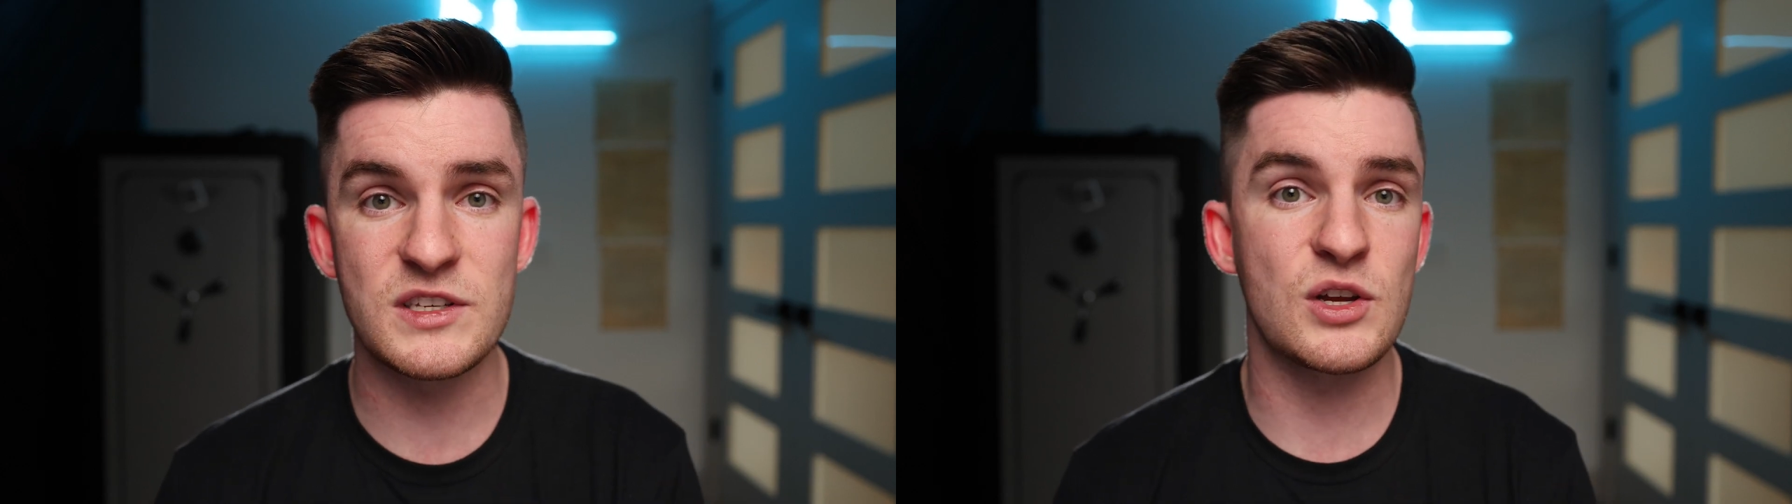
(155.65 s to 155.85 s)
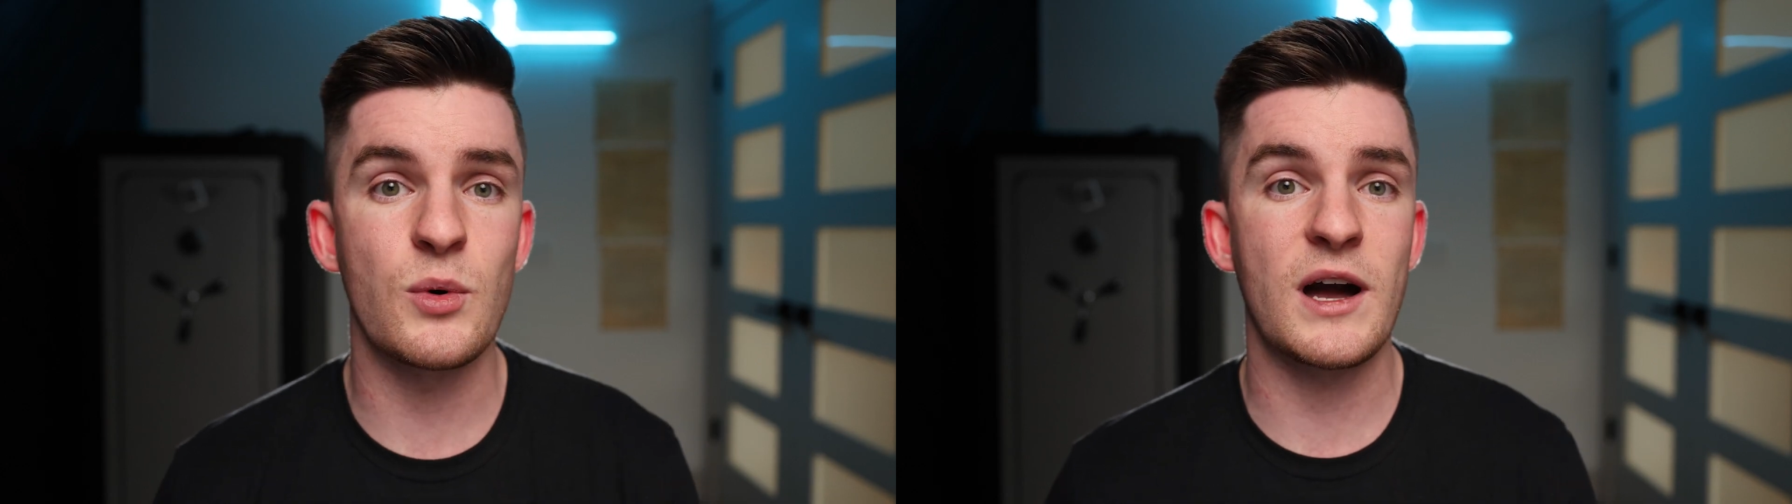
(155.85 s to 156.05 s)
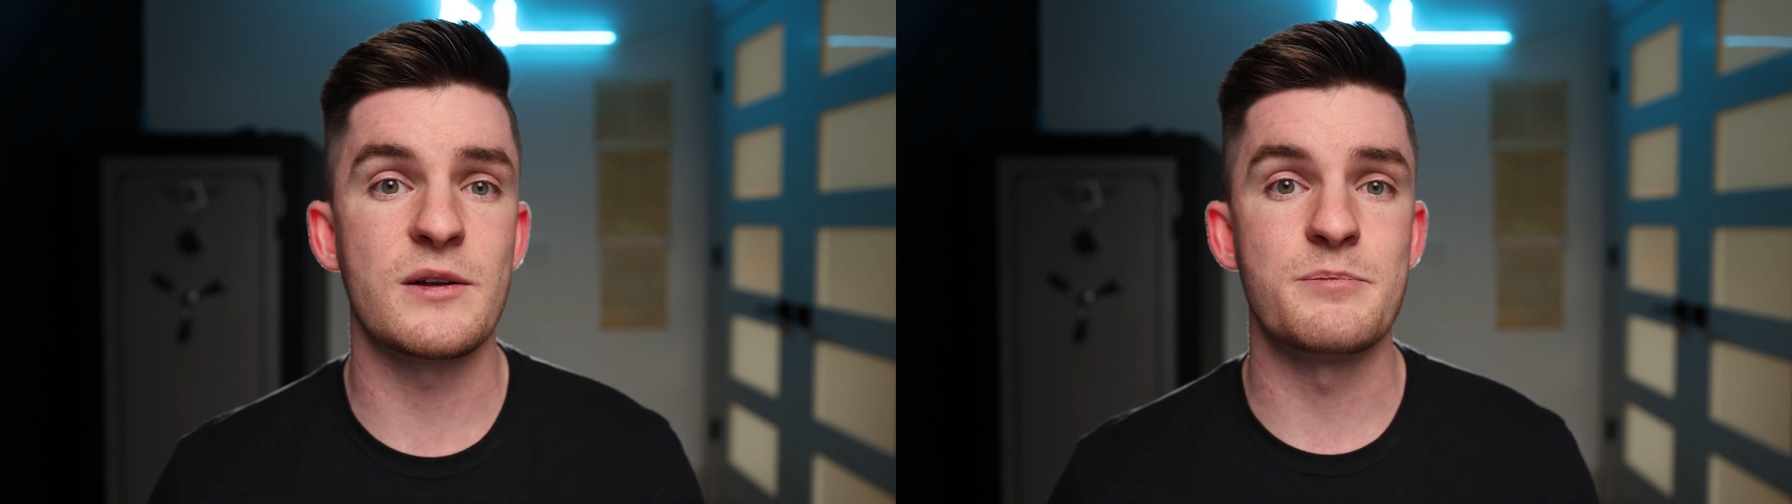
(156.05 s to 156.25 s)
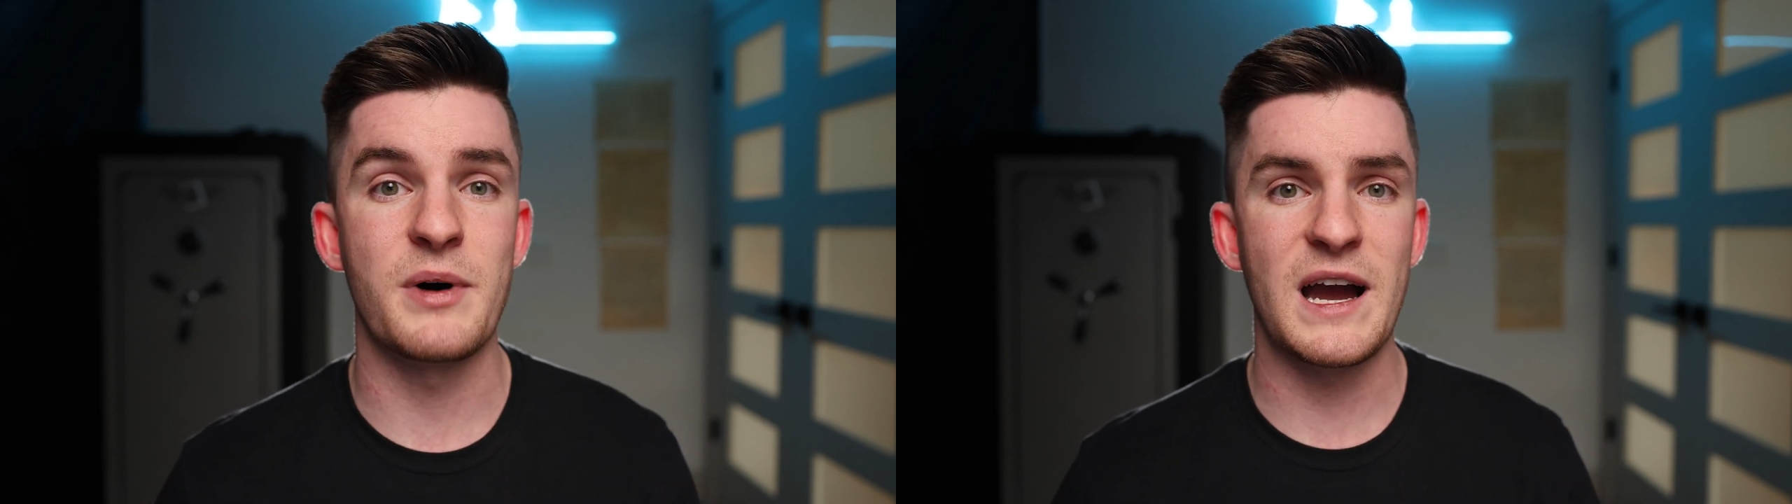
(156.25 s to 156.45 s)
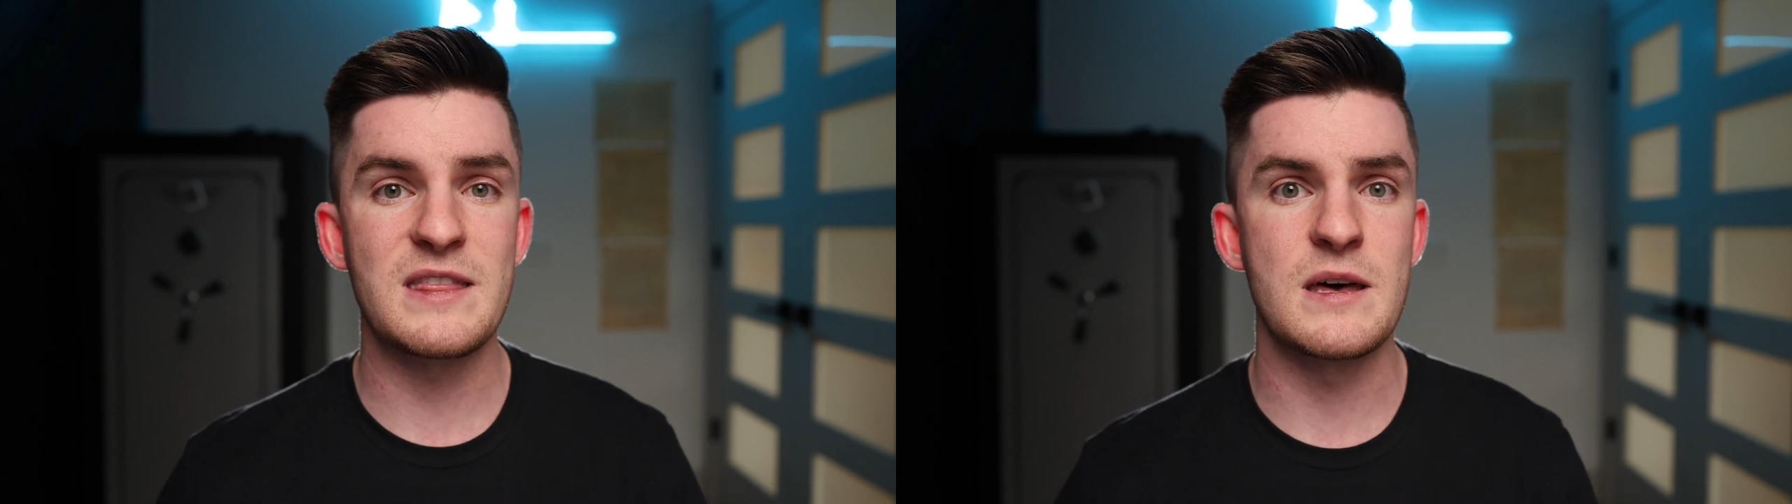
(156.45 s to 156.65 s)
to go out and
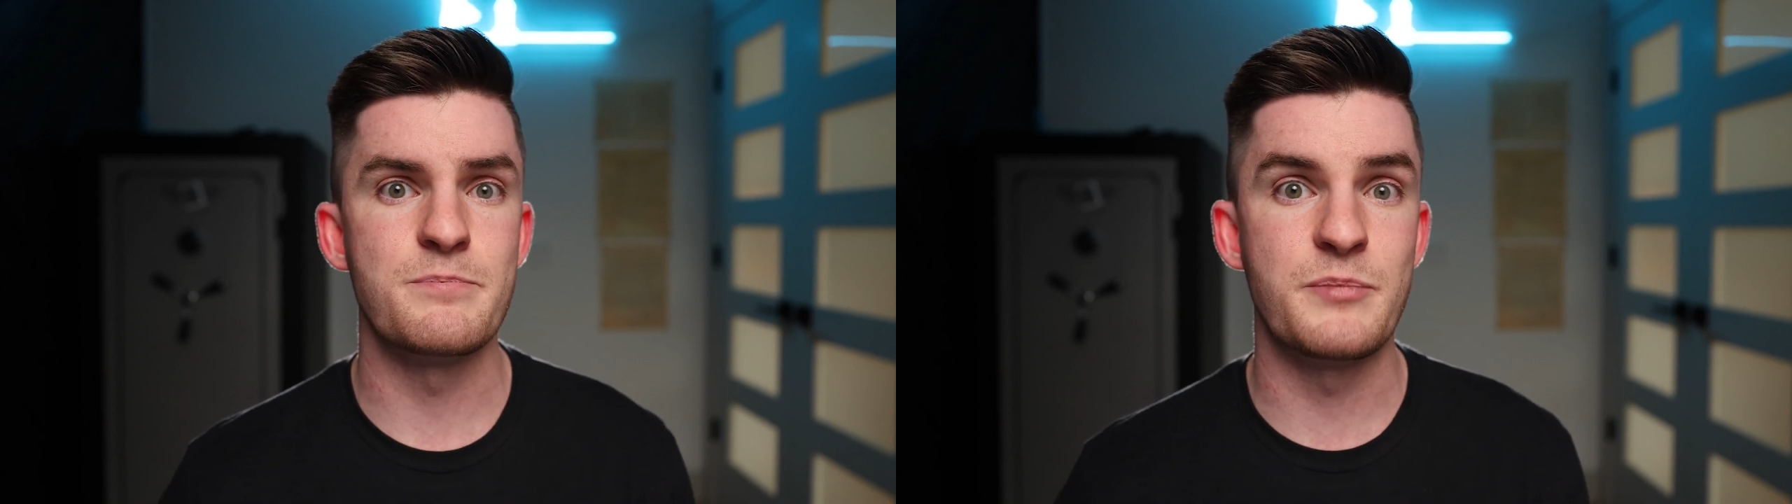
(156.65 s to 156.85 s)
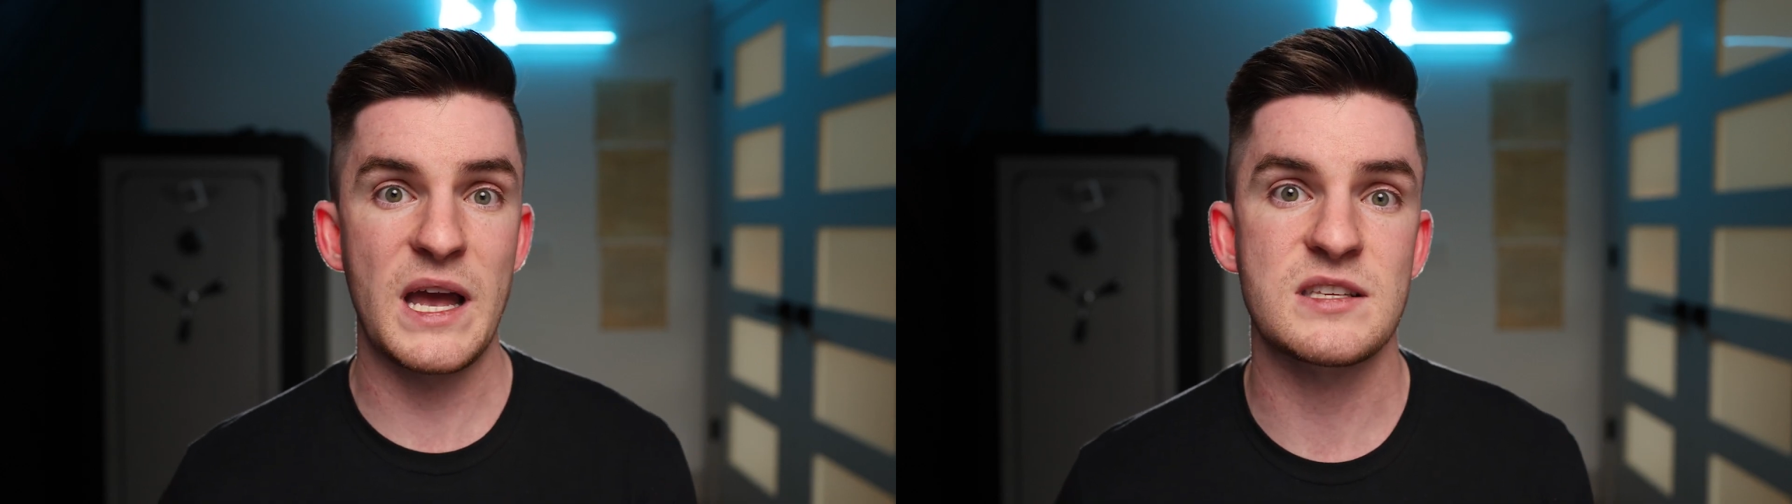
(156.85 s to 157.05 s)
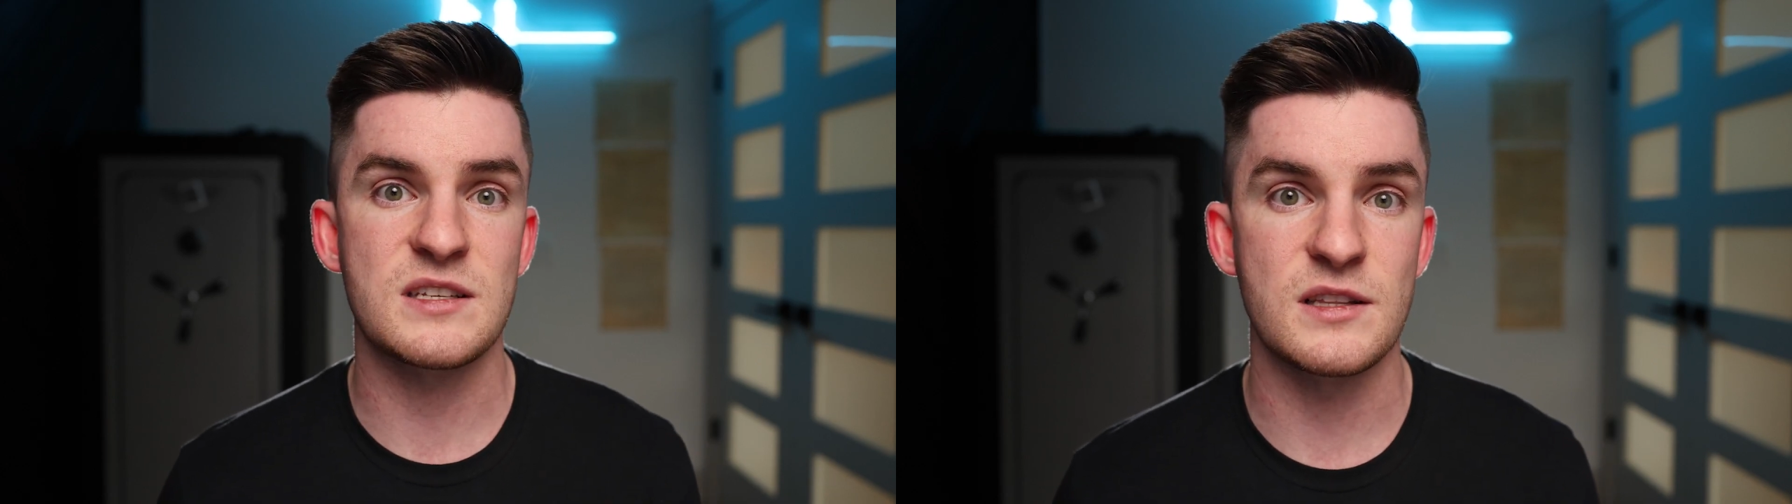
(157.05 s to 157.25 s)
buy the best